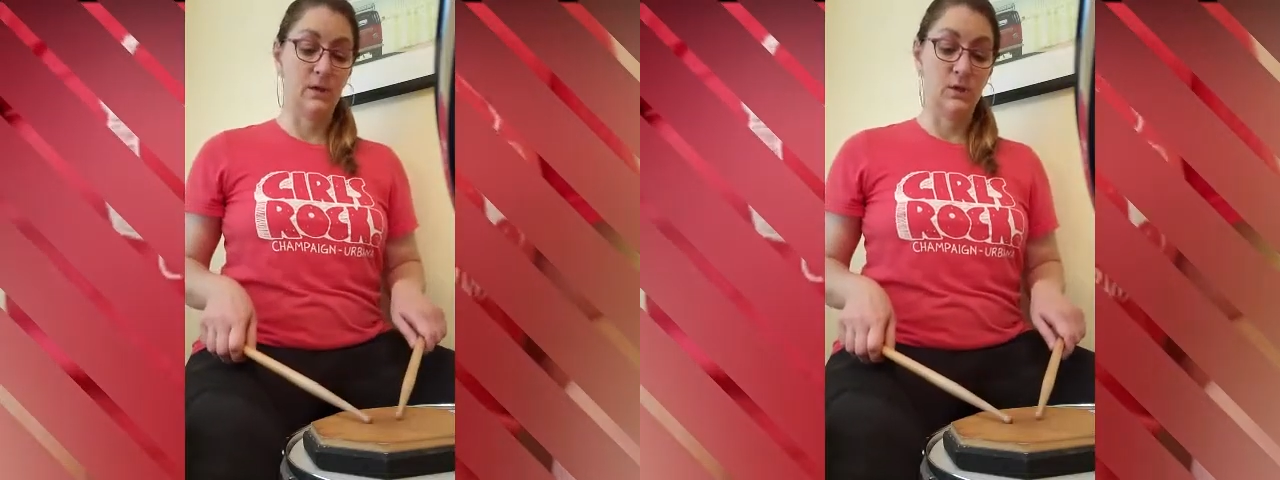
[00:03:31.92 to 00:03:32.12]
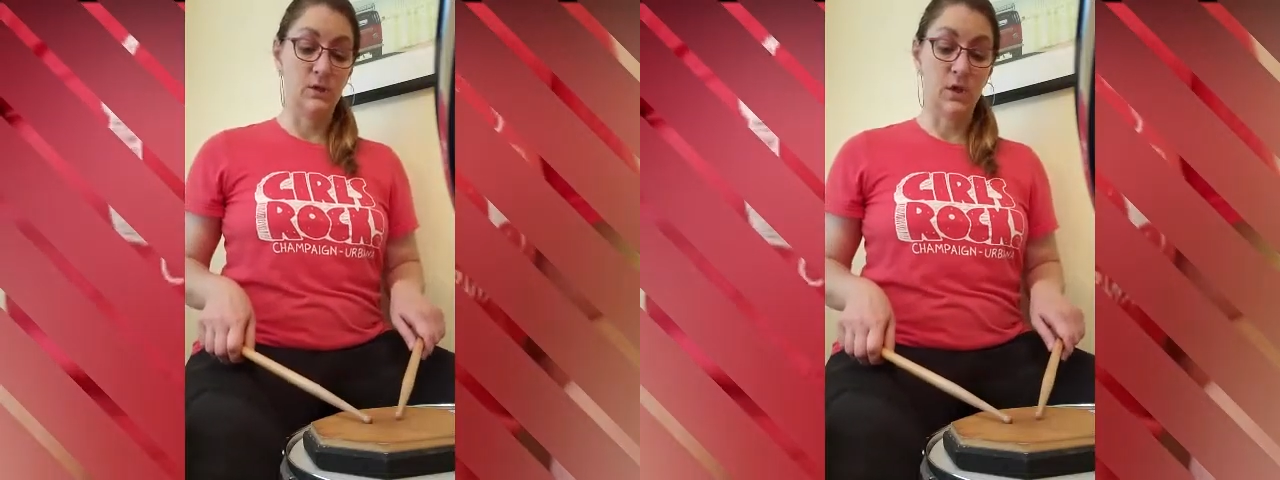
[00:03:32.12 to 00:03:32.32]

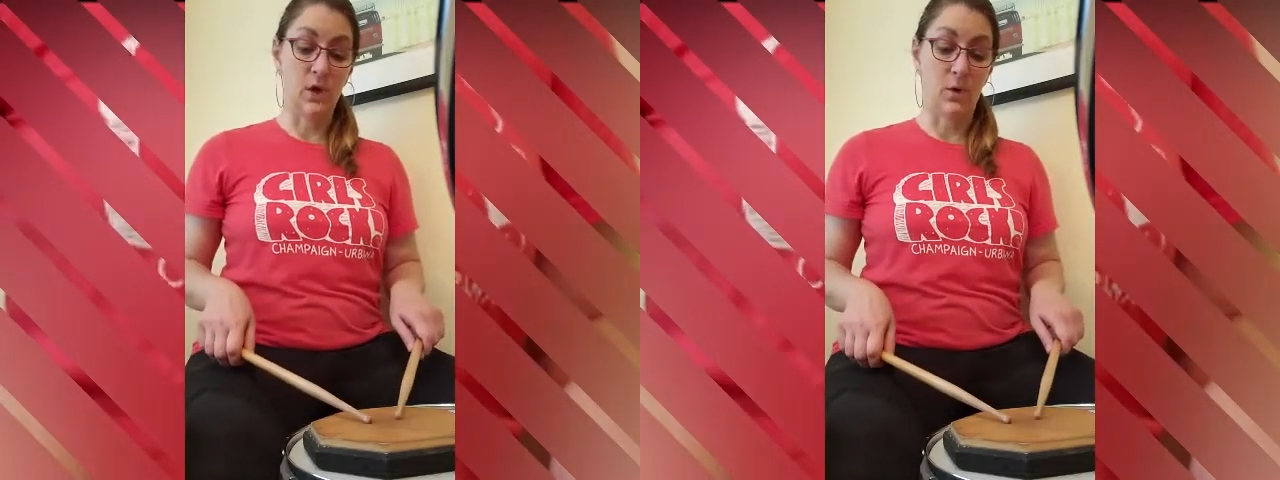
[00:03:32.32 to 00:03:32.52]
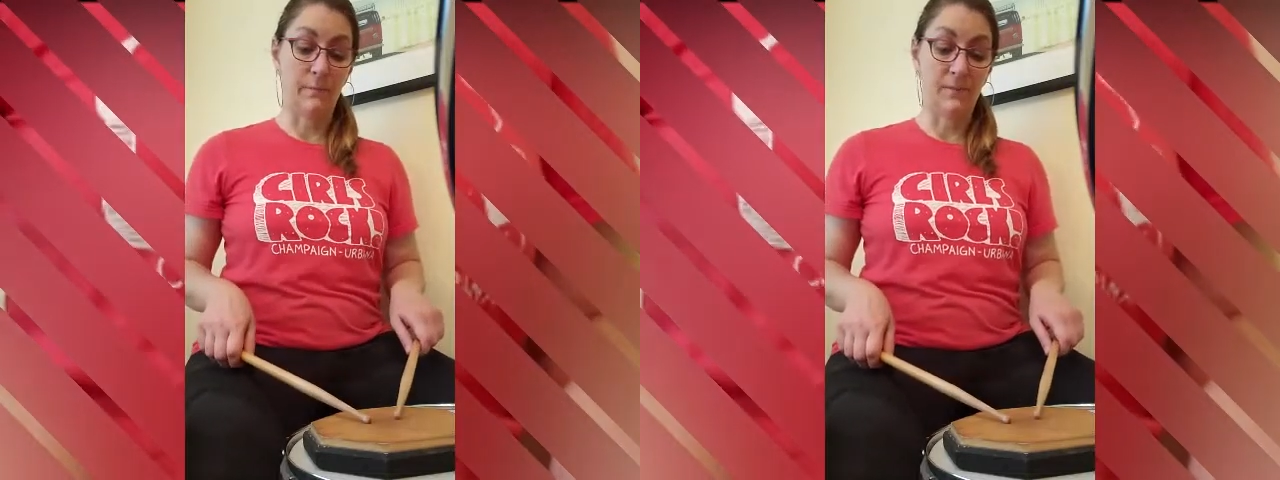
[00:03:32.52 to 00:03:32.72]

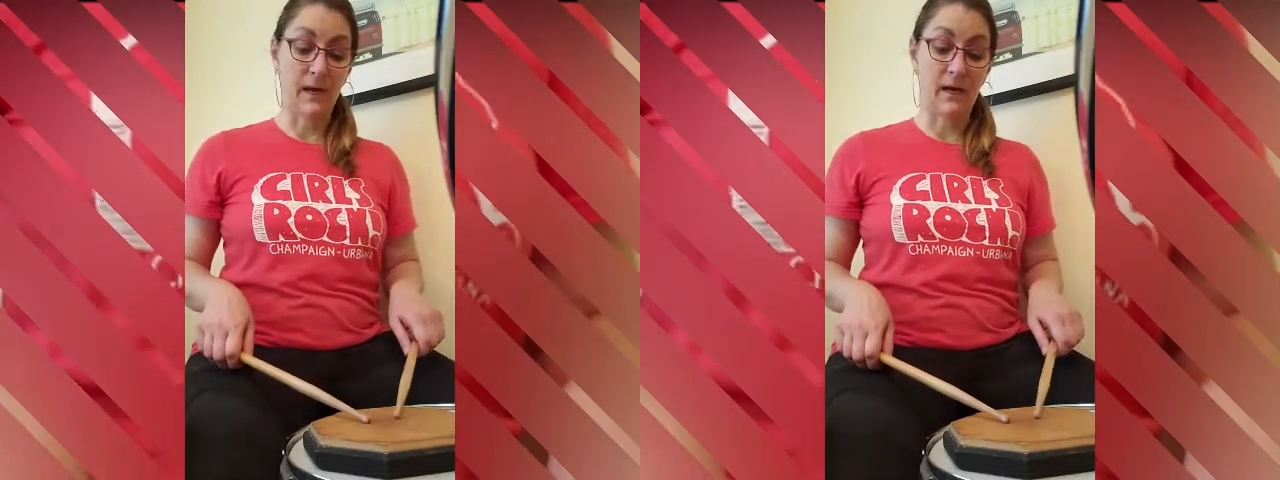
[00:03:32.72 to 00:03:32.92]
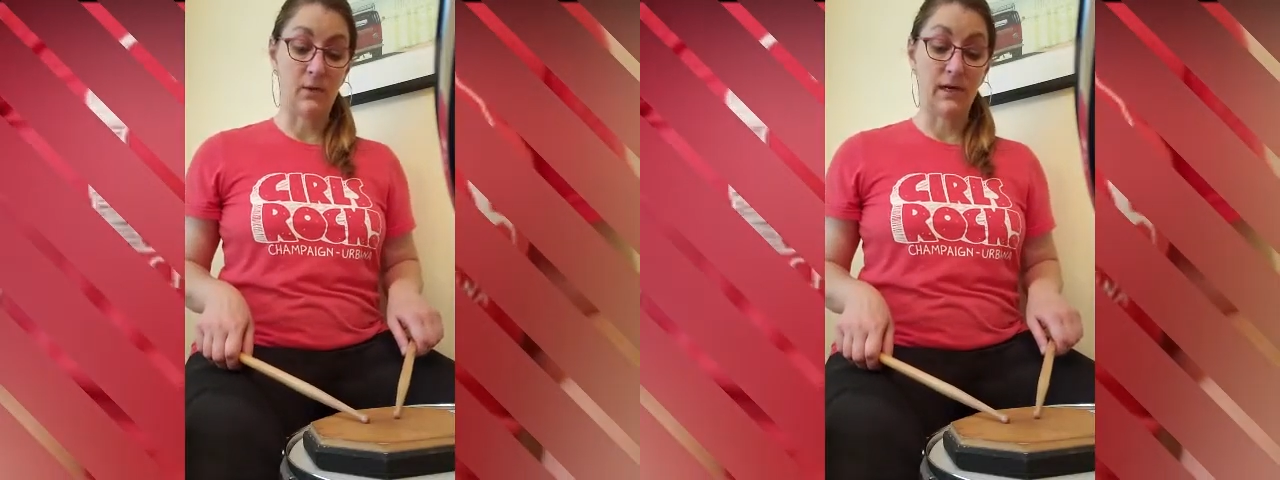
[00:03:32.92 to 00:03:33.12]
So
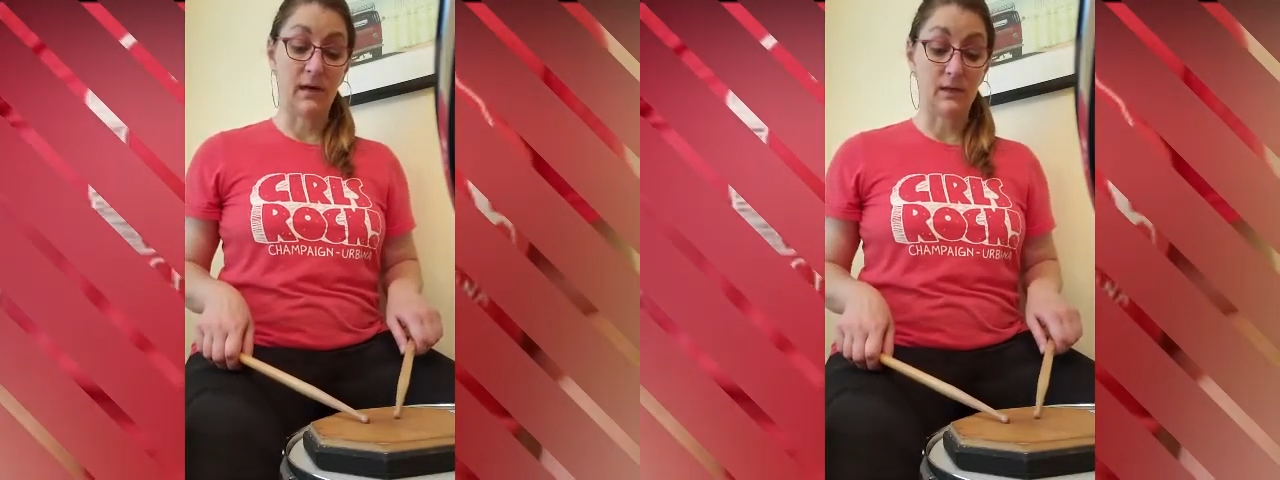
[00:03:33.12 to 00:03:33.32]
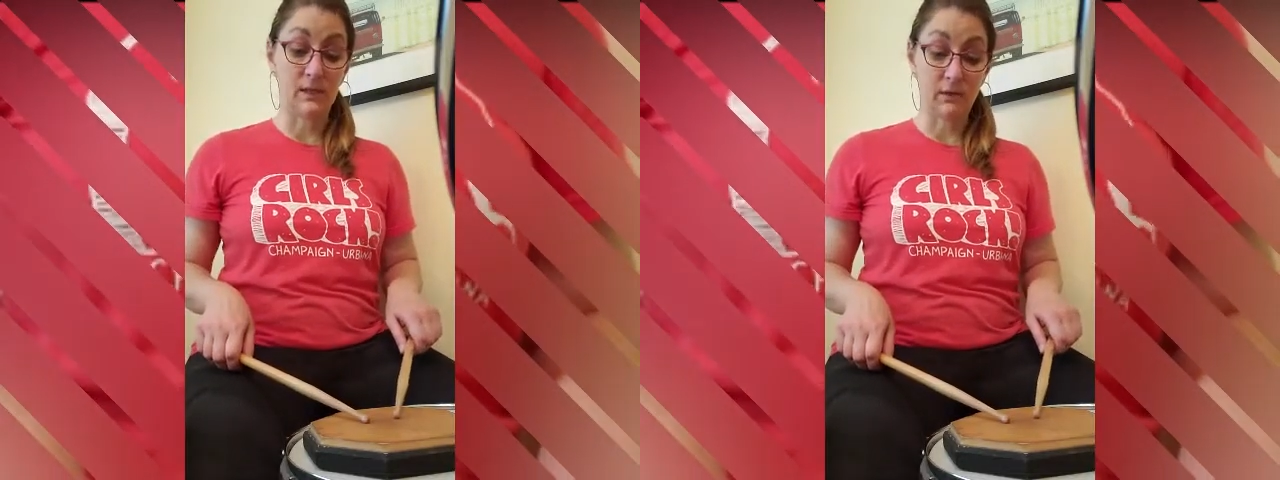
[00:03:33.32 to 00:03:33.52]
what
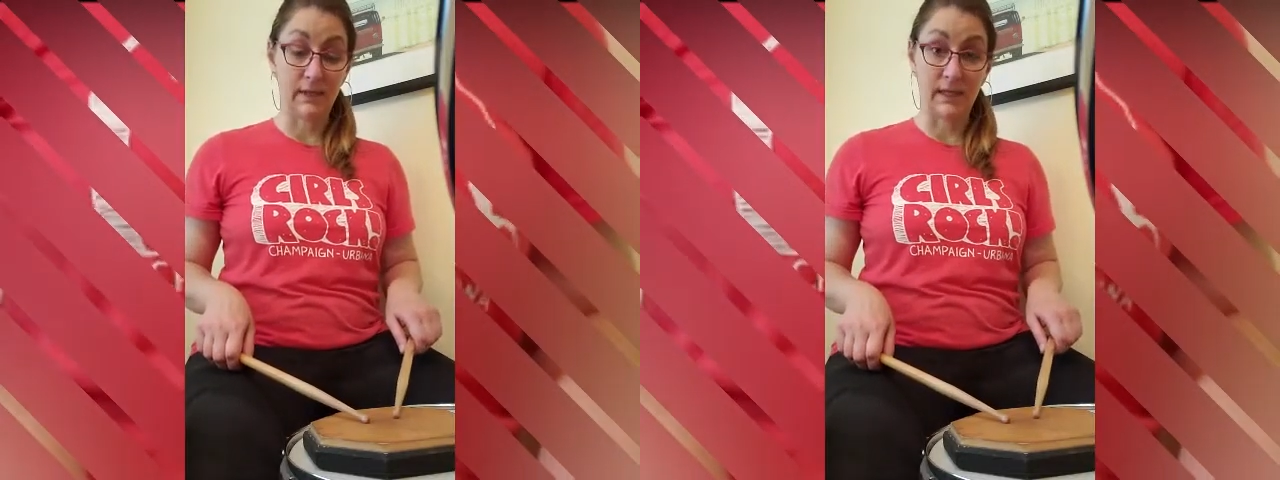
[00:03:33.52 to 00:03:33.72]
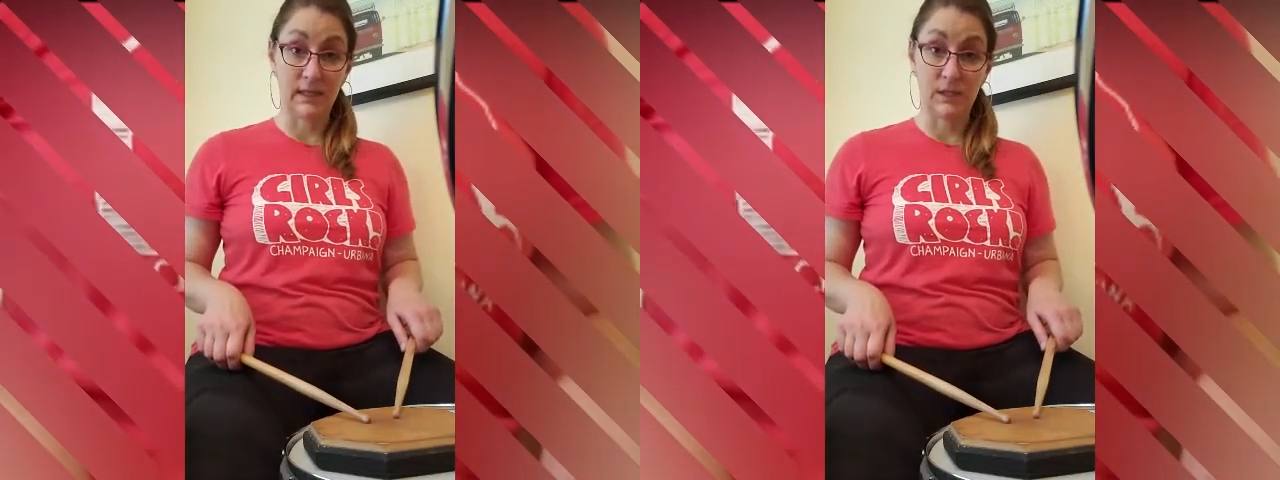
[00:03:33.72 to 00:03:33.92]
I also
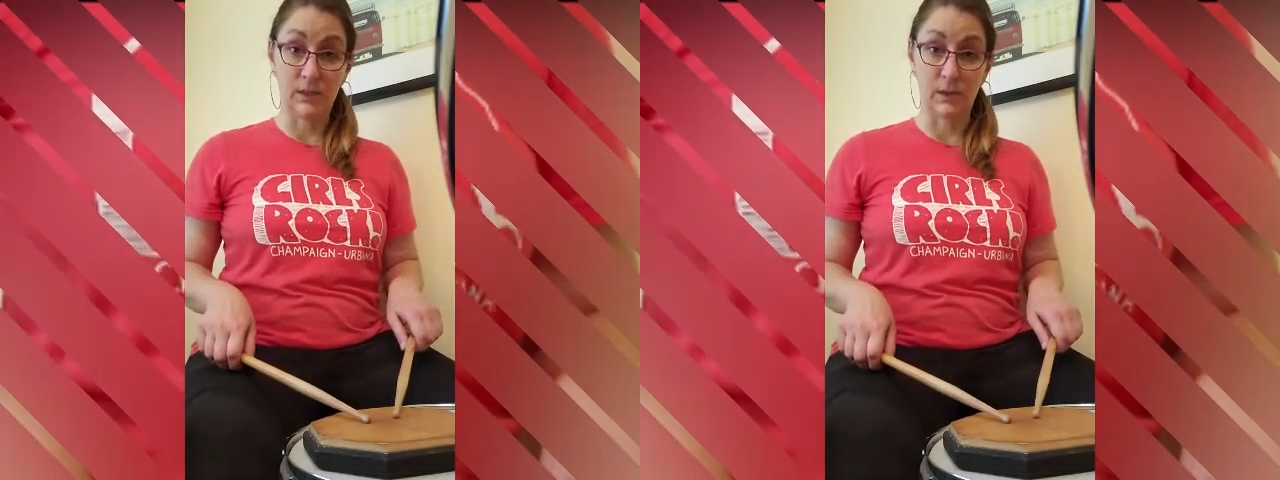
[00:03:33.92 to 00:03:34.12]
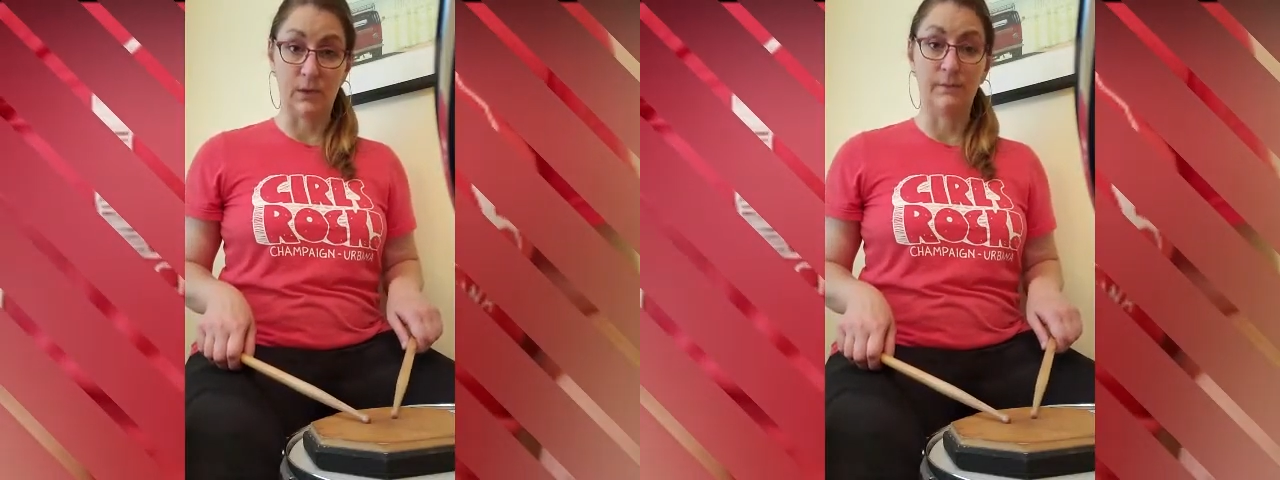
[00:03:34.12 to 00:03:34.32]
like to
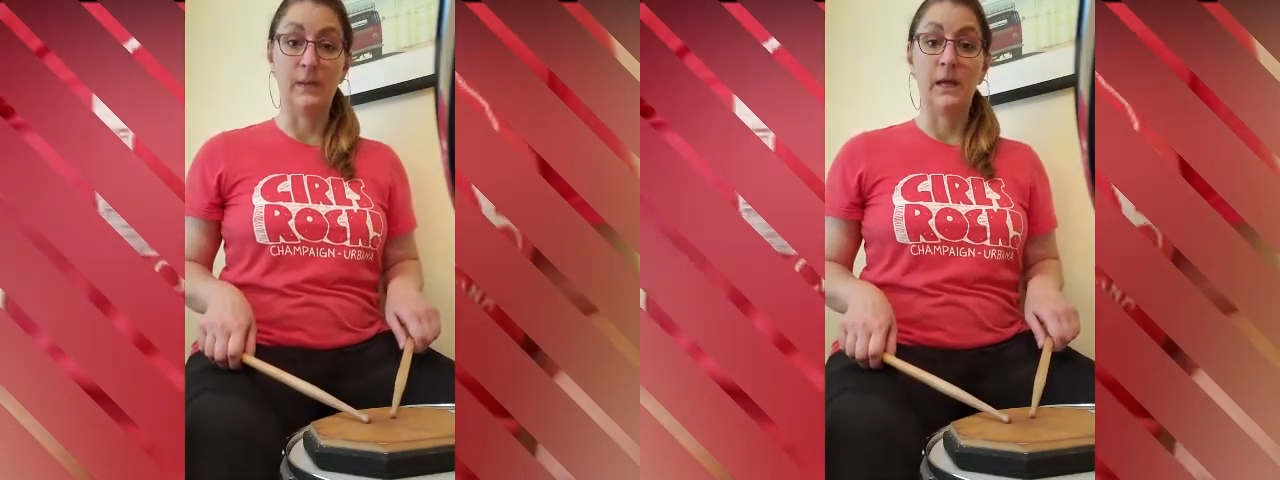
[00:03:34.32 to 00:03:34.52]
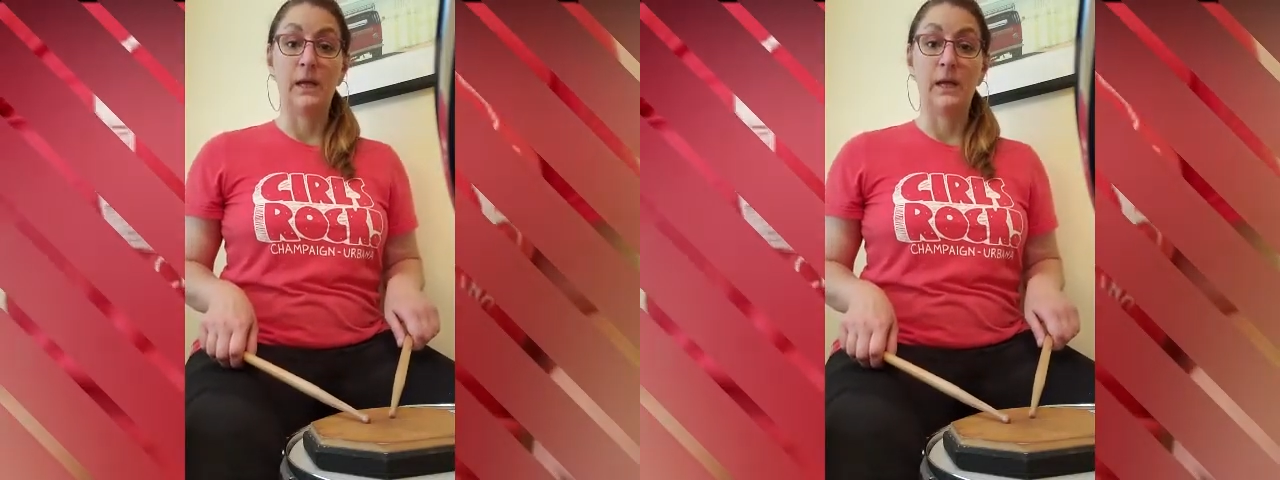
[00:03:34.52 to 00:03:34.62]
do